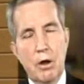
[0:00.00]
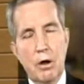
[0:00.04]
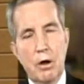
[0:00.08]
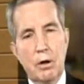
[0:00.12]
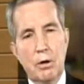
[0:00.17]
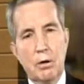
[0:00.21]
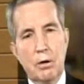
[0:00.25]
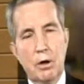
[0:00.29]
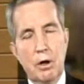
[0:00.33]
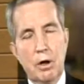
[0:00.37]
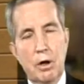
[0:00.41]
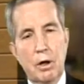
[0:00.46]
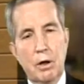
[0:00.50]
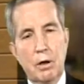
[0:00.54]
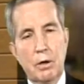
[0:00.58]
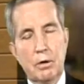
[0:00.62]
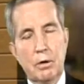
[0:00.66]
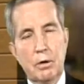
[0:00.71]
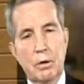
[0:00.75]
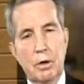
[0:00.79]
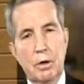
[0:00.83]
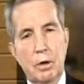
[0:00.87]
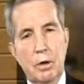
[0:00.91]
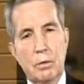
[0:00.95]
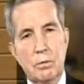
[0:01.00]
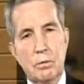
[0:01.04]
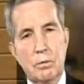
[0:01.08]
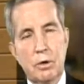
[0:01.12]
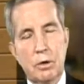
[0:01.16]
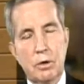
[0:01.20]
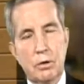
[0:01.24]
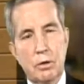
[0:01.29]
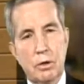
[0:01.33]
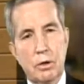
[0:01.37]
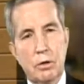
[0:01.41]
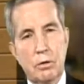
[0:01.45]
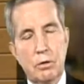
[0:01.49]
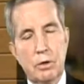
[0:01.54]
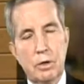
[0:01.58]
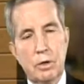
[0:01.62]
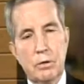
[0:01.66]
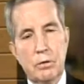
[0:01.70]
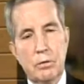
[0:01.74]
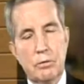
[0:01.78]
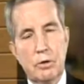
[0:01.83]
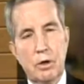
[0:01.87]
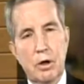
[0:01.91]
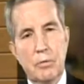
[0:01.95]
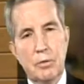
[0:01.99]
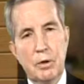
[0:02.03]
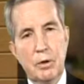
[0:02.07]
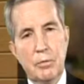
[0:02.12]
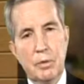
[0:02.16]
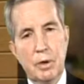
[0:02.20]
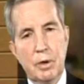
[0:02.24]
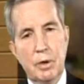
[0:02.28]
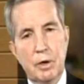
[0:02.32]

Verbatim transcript: on illegal dumping,